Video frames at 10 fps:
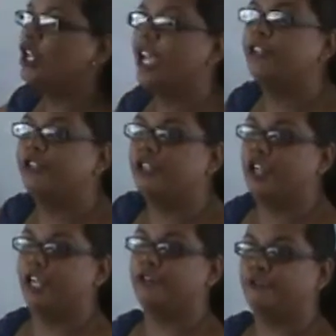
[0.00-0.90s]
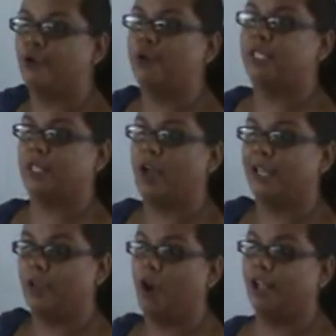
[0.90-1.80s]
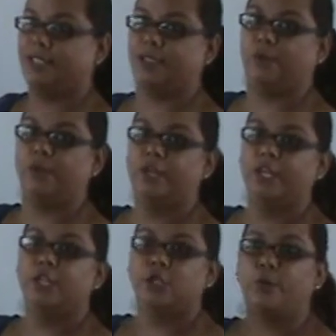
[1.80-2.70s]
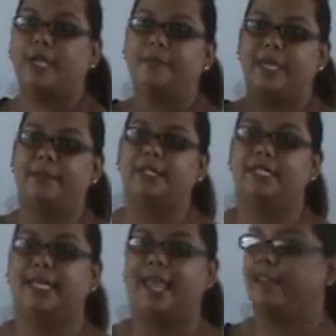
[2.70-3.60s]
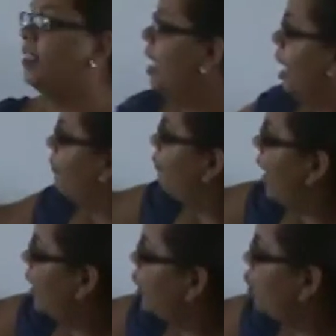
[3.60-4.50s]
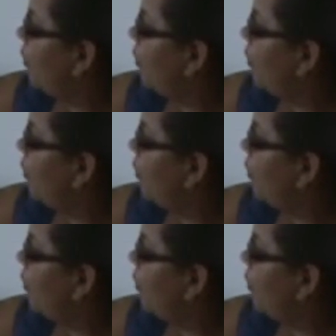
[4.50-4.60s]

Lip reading: to interchange rows also. So we can be able to get a value